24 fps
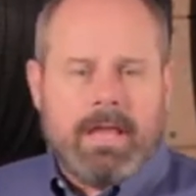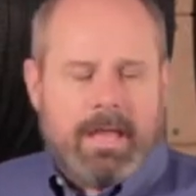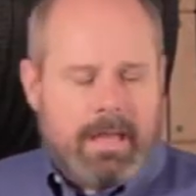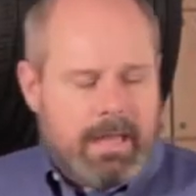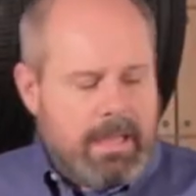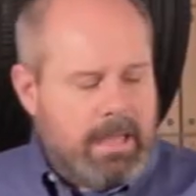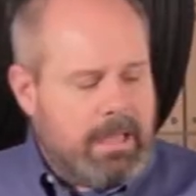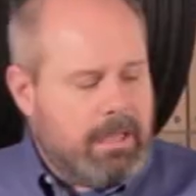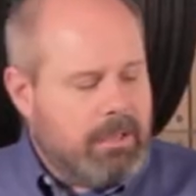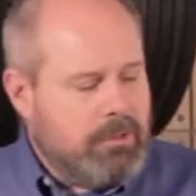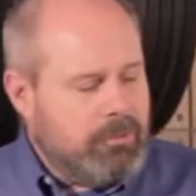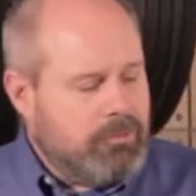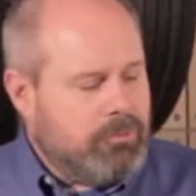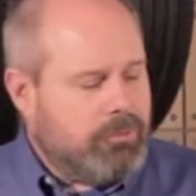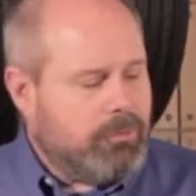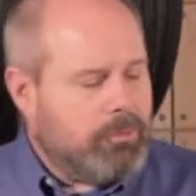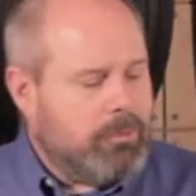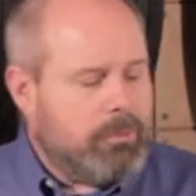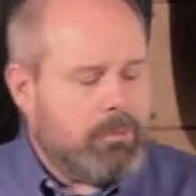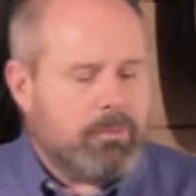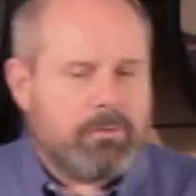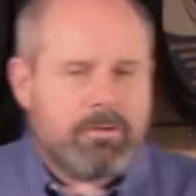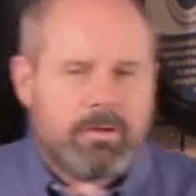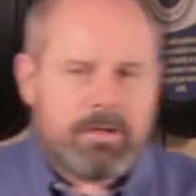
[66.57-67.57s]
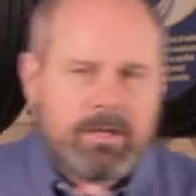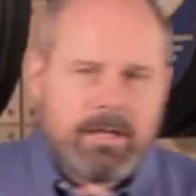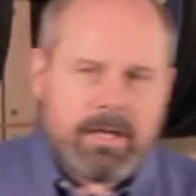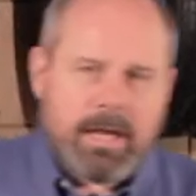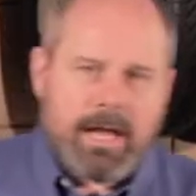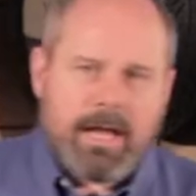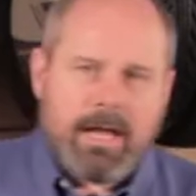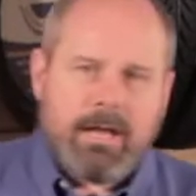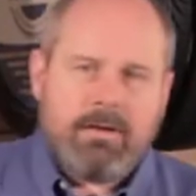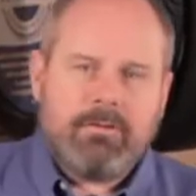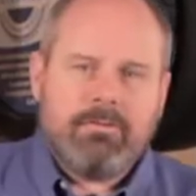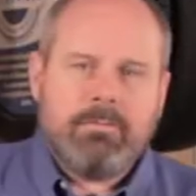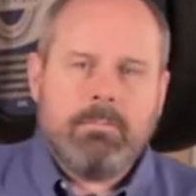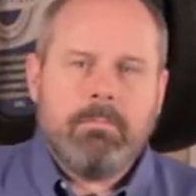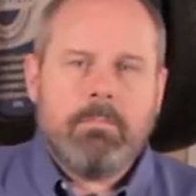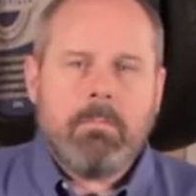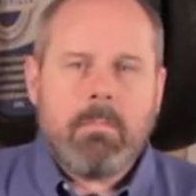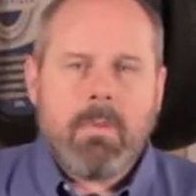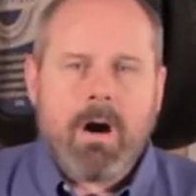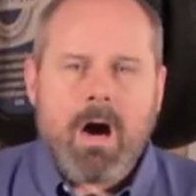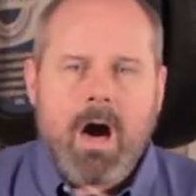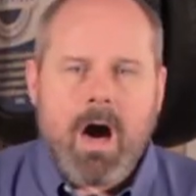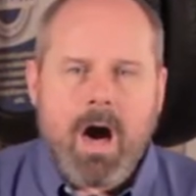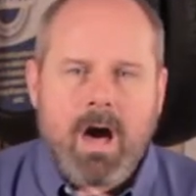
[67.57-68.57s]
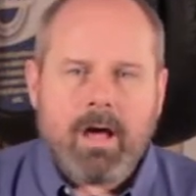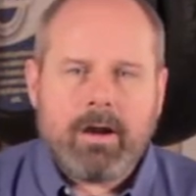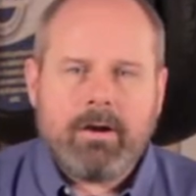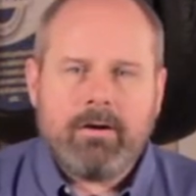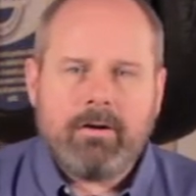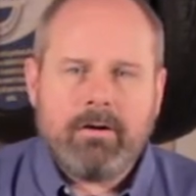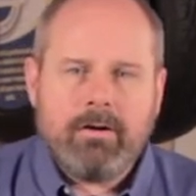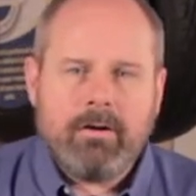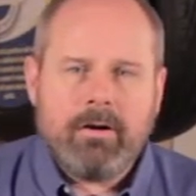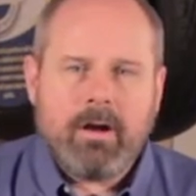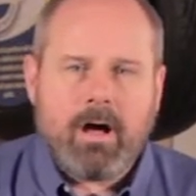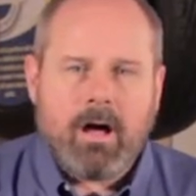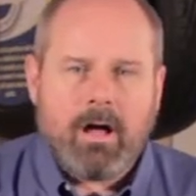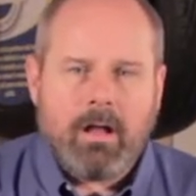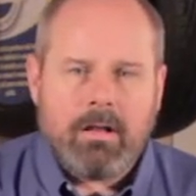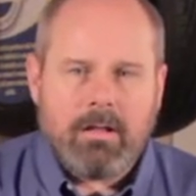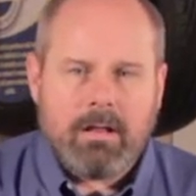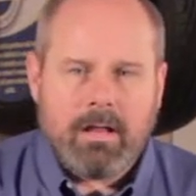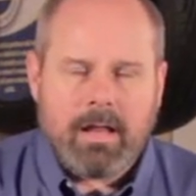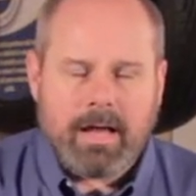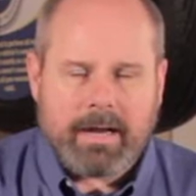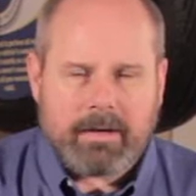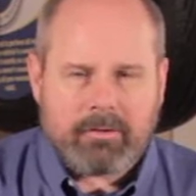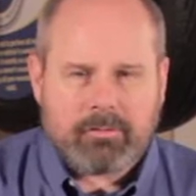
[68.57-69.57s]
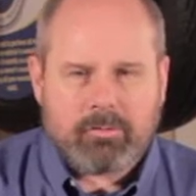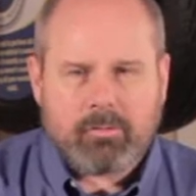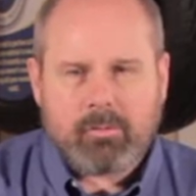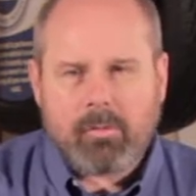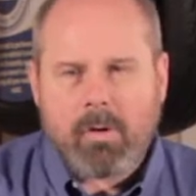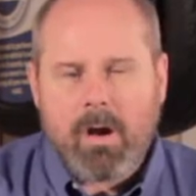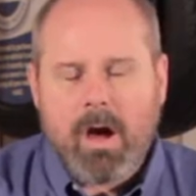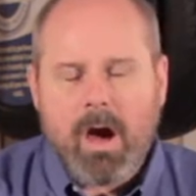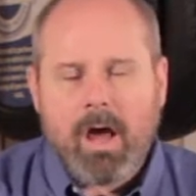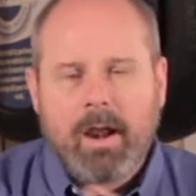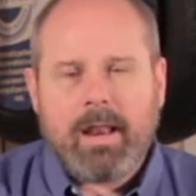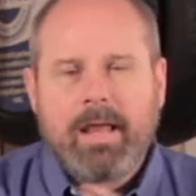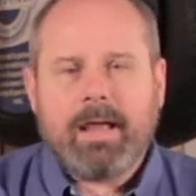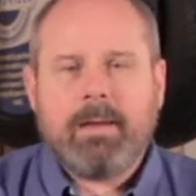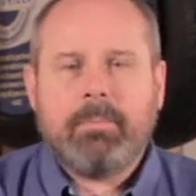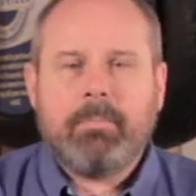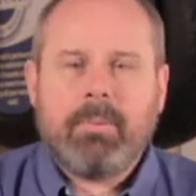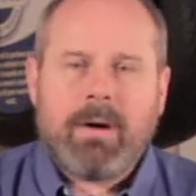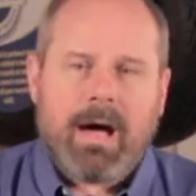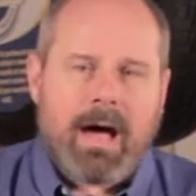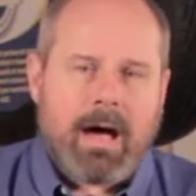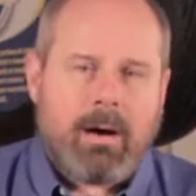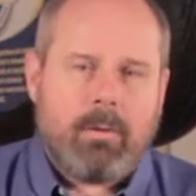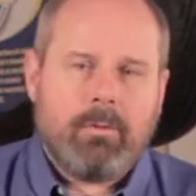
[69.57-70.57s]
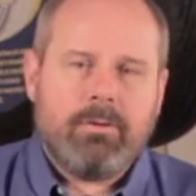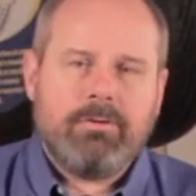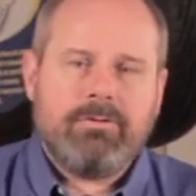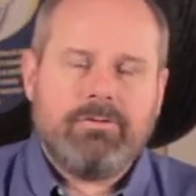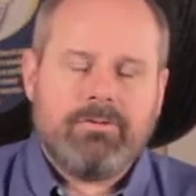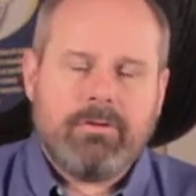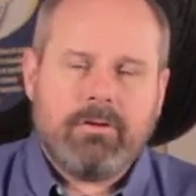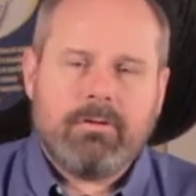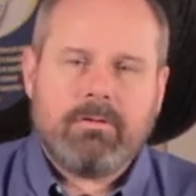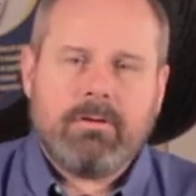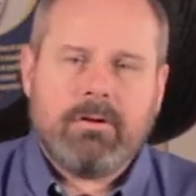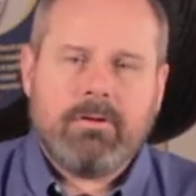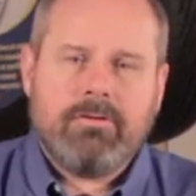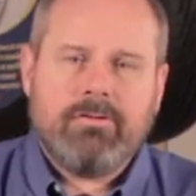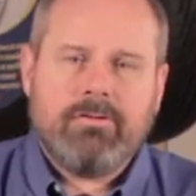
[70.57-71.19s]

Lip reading: into today's modern electronic power steering